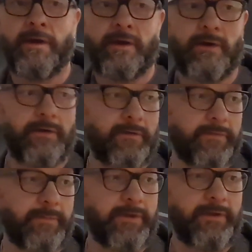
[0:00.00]
of
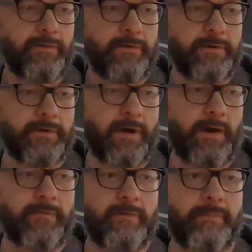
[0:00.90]
the Mediocre
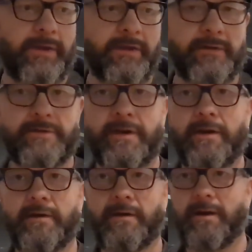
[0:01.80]
Cover Band
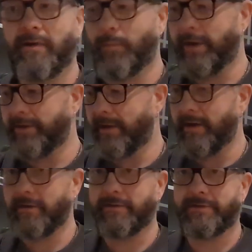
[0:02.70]
Guitar Guy Wet
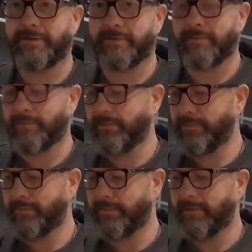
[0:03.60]
Dog Edition.
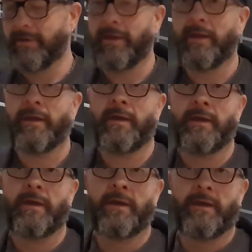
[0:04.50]
Whew.
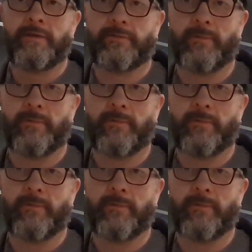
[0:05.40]
It's